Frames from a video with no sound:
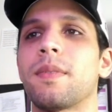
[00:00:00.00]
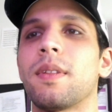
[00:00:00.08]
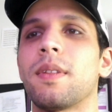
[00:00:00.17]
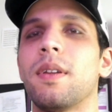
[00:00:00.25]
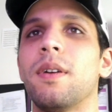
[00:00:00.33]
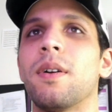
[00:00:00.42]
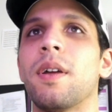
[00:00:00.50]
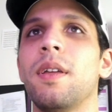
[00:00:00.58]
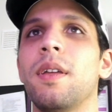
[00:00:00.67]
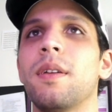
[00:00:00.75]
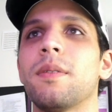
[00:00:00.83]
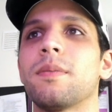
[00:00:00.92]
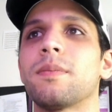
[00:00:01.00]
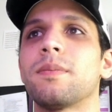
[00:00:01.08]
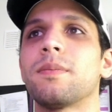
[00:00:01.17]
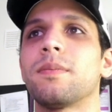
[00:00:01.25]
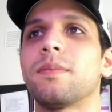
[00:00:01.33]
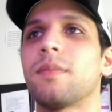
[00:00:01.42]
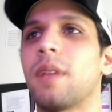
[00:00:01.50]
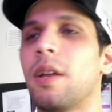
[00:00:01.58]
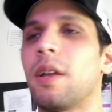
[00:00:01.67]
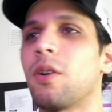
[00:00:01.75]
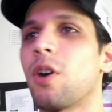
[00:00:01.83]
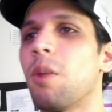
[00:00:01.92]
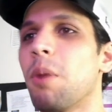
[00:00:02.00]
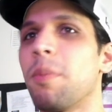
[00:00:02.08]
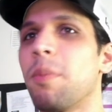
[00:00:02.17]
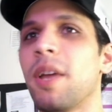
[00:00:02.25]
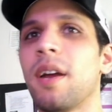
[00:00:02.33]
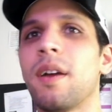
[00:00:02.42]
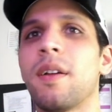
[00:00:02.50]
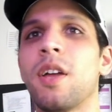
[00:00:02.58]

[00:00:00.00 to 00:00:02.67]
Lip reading: Okay, and I'll come up here.